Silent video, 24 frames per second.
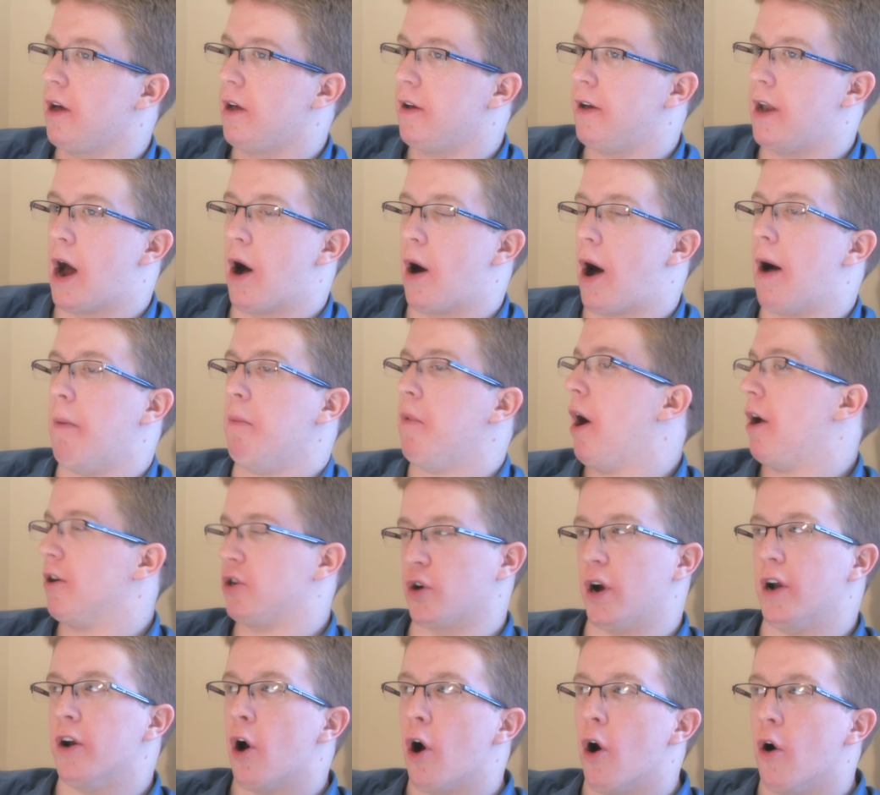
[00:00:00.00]
Now, I'm not
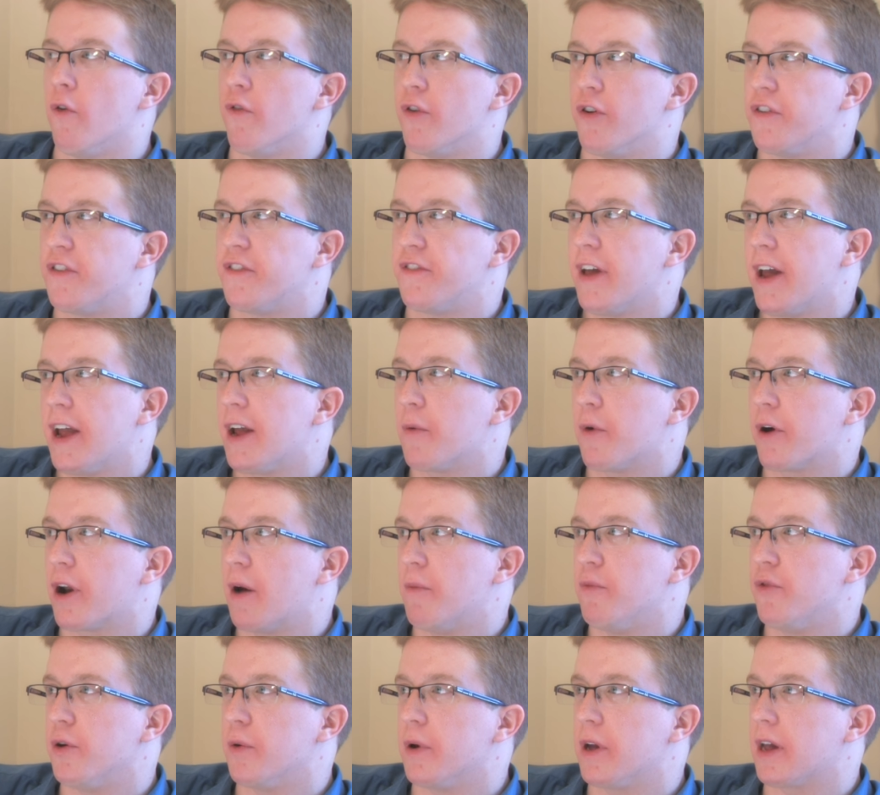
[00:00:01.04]
trying to overstate what
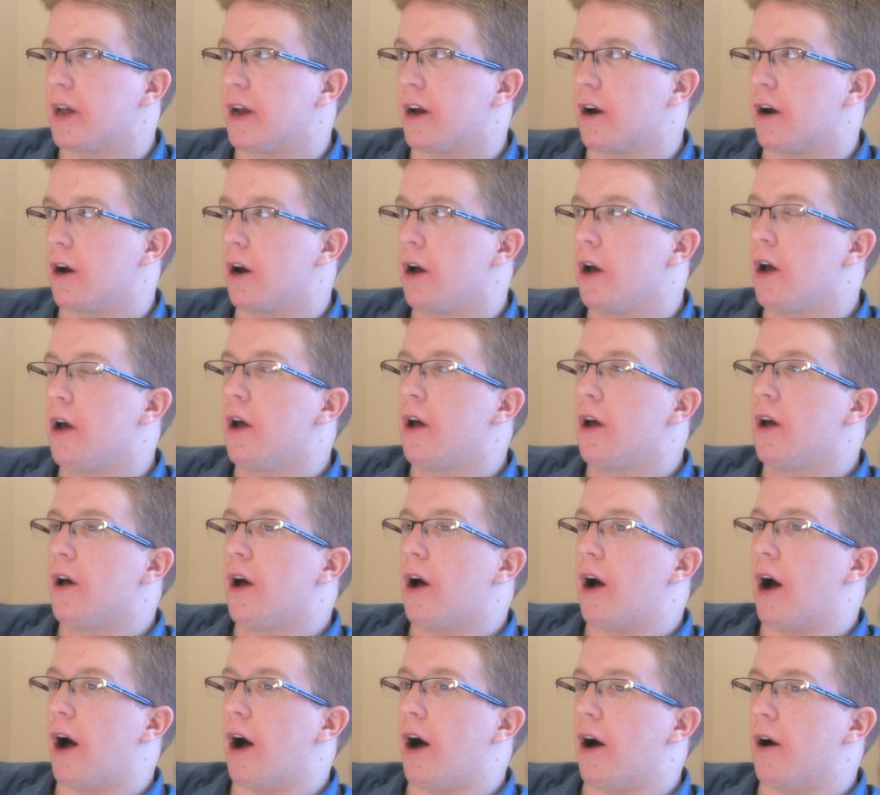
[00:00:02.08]
I'm doing here.
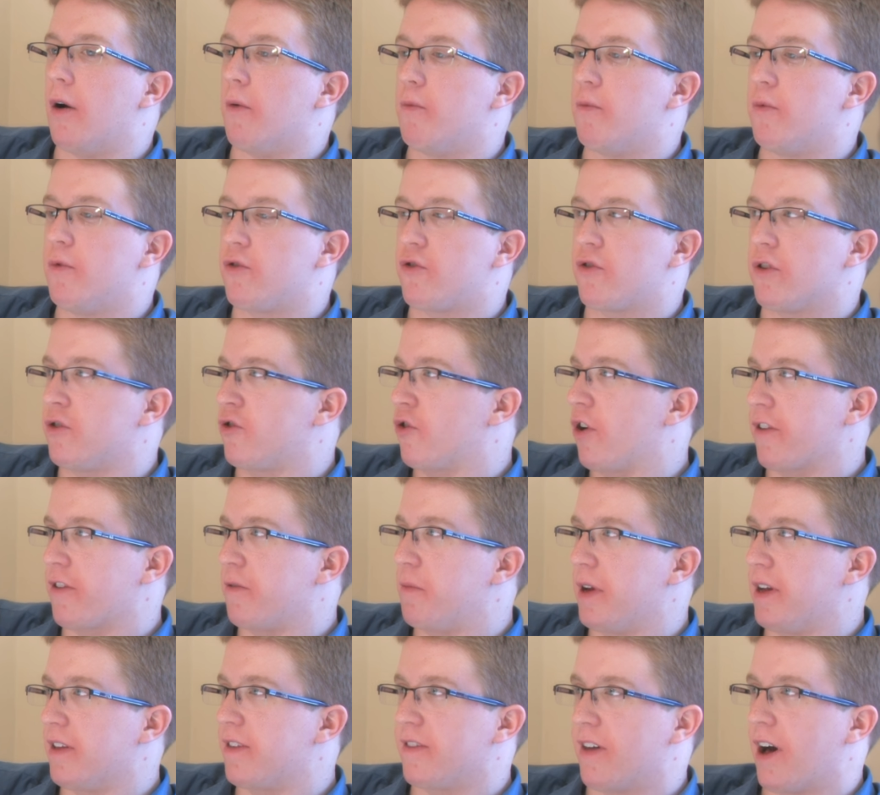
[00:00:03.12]
Uh, tr- trust
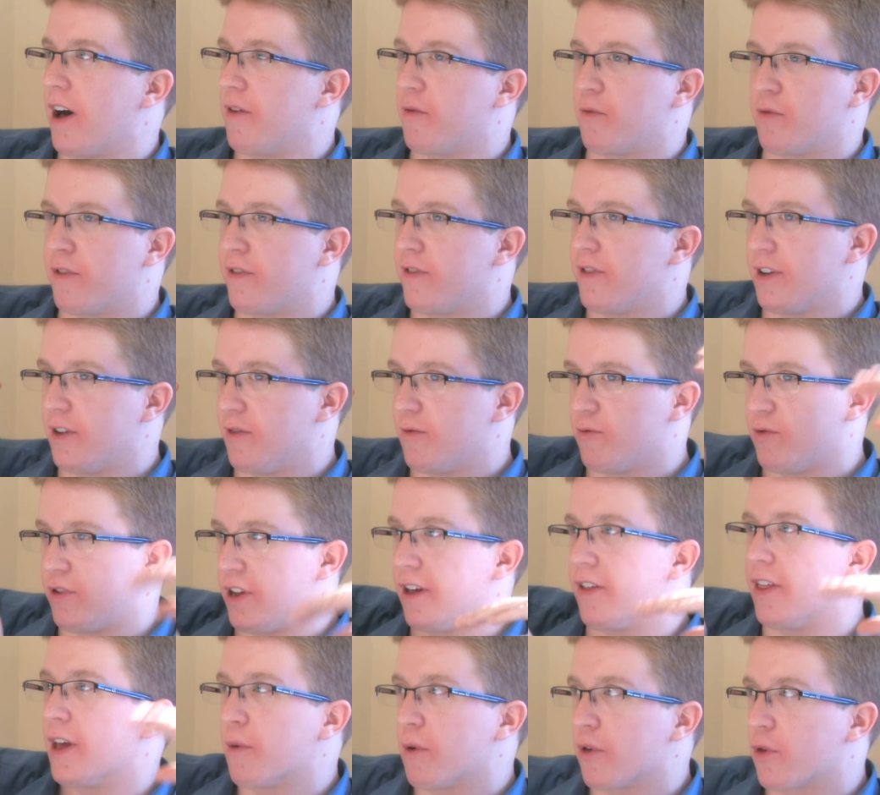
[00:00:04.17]
me, it's not
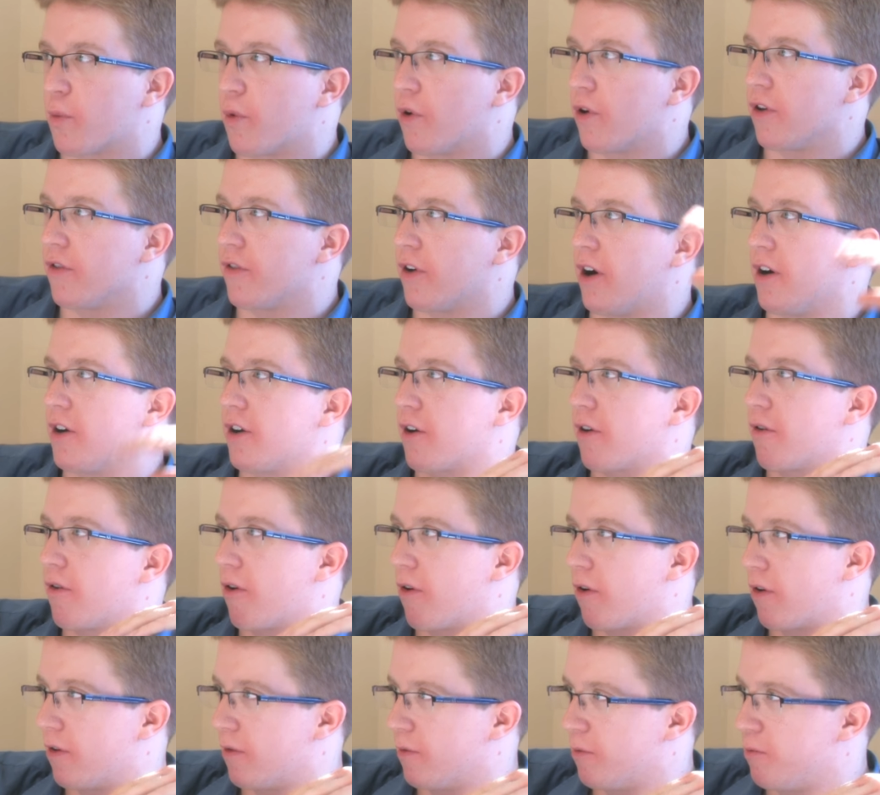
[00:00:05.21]
dealing with world hunger
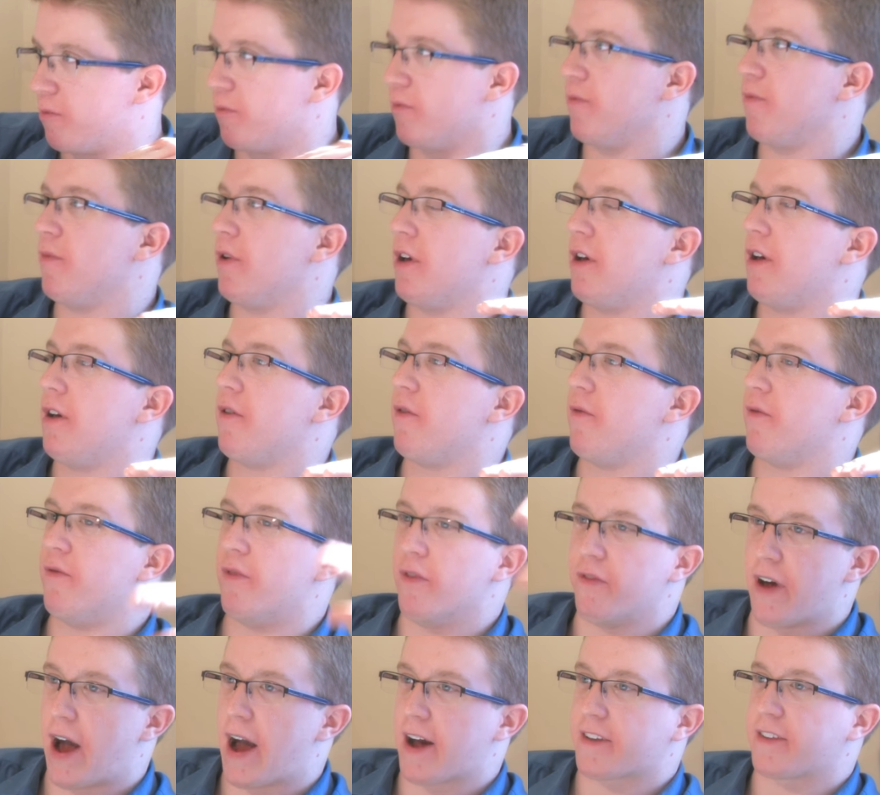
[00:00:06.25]
or
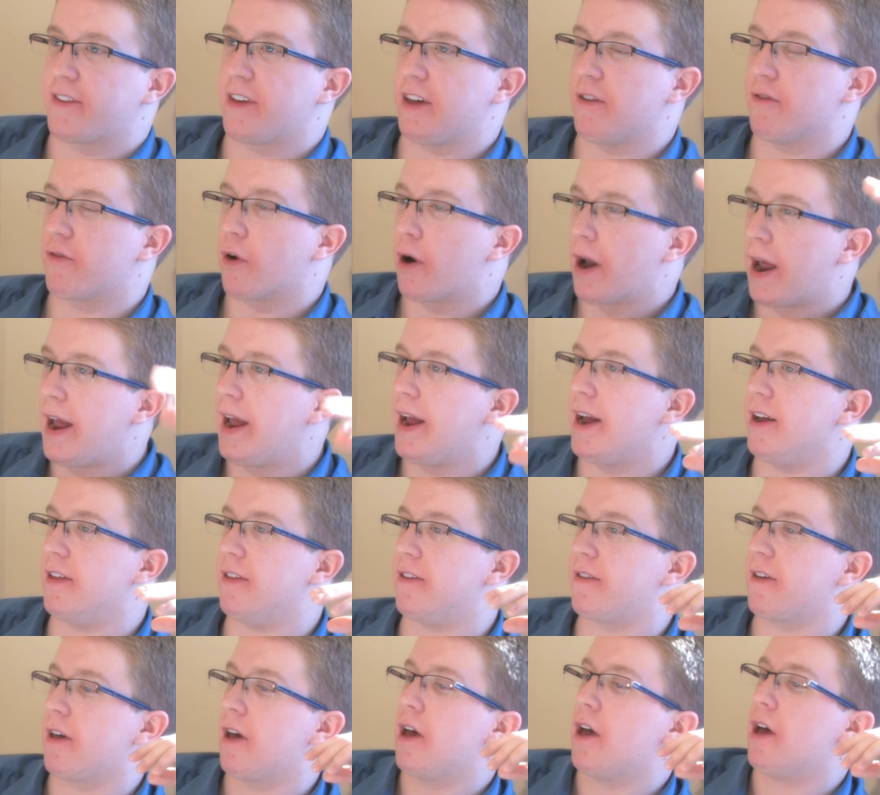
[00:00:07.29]
vaccine for
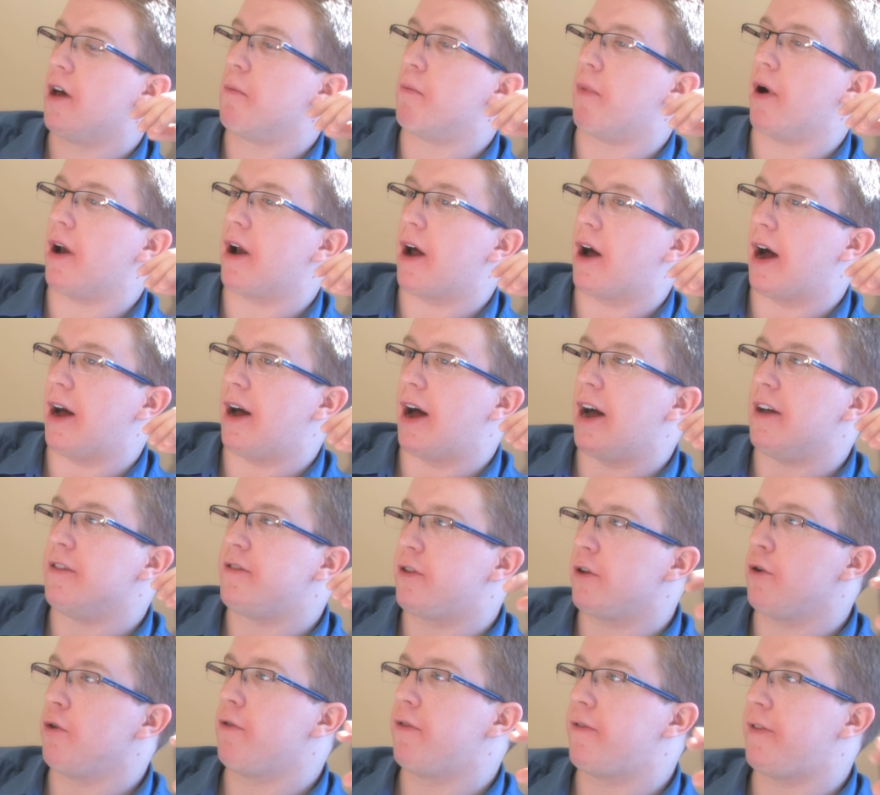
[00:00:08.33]
AIDS, but I, I
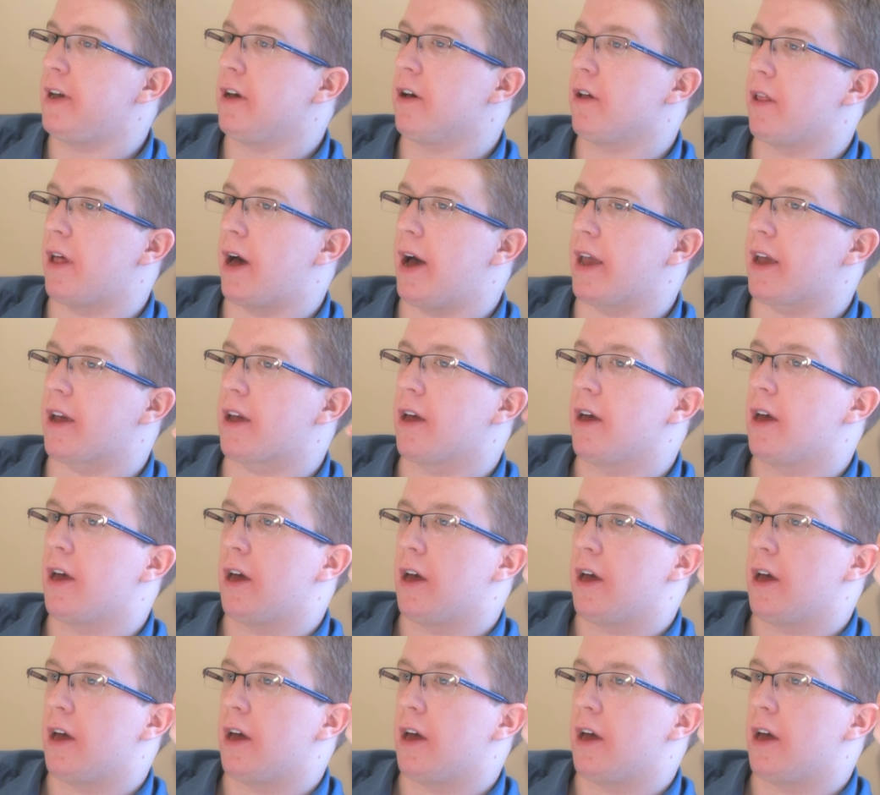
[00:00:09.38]
do feel like